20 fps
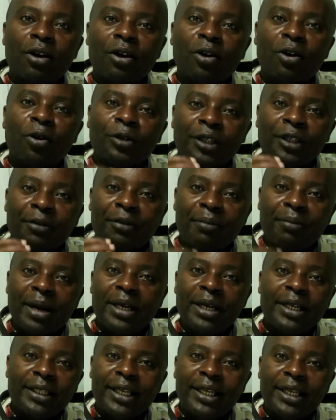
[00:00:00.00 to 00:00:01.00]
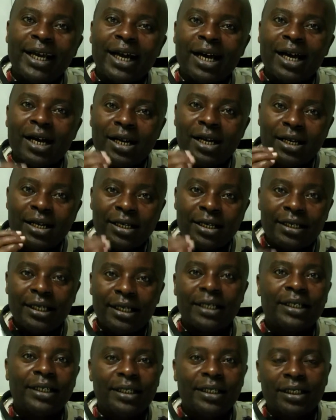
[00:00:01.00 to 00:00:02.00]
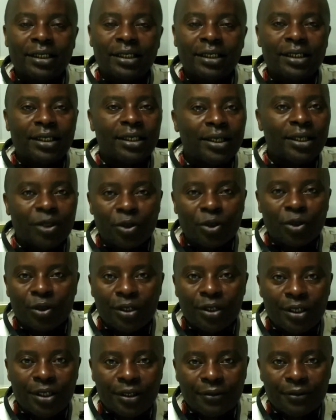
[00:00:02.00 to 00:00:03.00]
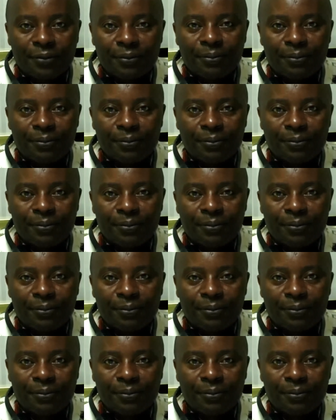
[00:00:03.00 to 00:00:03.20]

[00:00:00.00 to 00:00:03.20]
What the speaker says: on the money they are lending these nations.